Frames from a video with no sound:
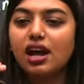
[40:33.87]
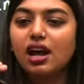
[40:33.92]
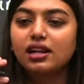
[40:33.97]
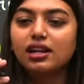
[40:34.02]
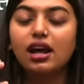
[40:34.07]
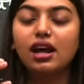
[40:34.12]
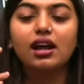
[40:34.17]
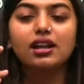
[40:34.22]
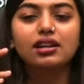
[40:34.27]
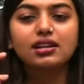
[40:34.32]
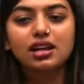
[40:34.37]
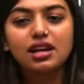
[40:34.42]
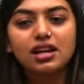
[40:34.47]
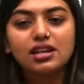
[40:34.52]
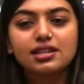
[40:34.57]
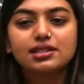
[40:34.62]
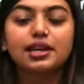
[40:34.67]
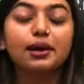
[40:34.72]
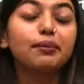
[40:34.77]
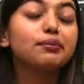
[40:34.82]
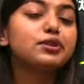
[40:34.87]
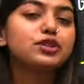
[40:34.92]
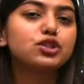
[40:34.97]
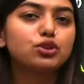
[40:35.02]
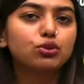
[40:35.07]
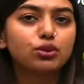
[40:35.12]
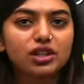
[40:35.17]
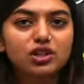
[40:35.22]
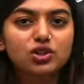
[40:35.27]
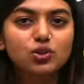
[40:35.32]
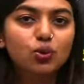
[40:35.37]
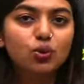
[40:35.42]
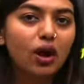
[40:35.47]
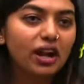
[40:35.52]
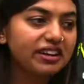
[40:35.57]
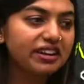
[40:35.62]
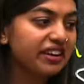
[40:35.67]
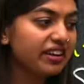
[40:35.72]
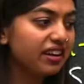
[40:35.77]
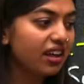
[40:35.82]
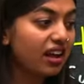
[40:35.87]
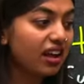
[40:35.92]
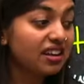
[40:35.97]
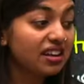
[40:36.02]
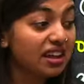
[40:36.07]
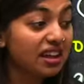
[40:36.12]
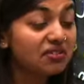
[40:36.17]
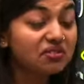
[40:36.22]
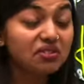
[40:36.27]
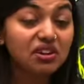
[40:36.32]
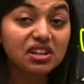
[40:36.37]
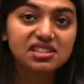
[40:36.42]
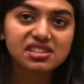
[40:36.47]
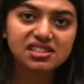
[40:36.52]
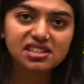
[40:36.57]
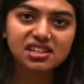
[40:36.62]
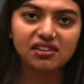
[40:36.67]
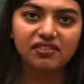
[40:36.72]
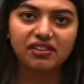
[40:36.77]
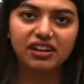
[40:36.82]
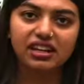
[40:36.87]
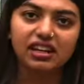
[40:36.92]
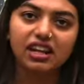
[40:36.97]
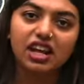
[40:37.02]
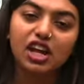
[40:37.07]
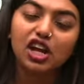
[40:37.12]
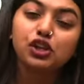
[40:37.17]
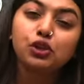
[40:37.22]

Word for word: Are some students who attend our live once in a while.